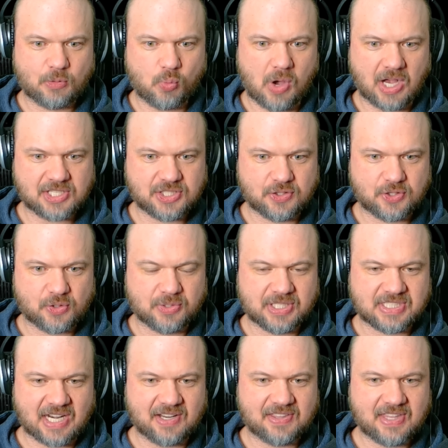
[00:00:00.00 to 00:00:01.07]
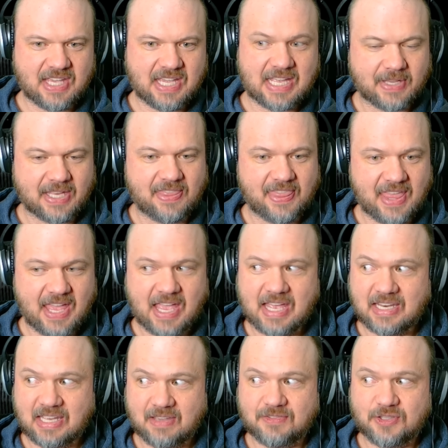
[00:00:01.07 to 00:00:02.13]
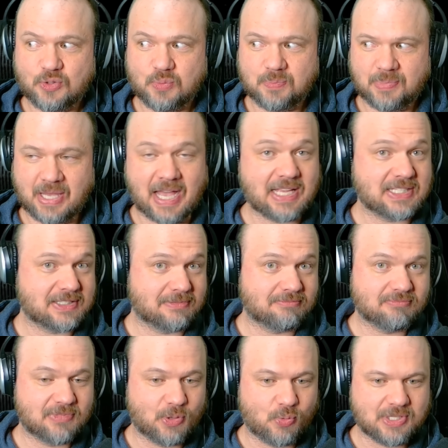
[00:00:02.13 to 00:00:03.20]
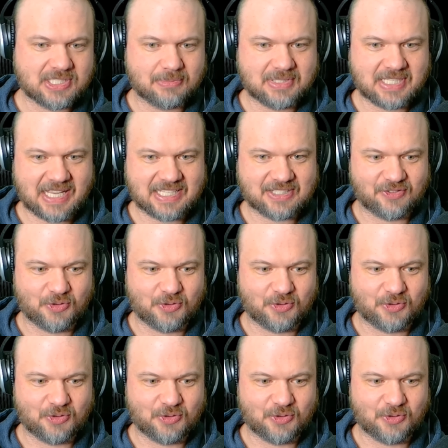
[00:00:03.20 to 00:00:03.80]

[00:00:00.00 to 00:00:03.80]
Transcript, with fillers: it walks you through the entire thing. And then if you pass the wisdom test,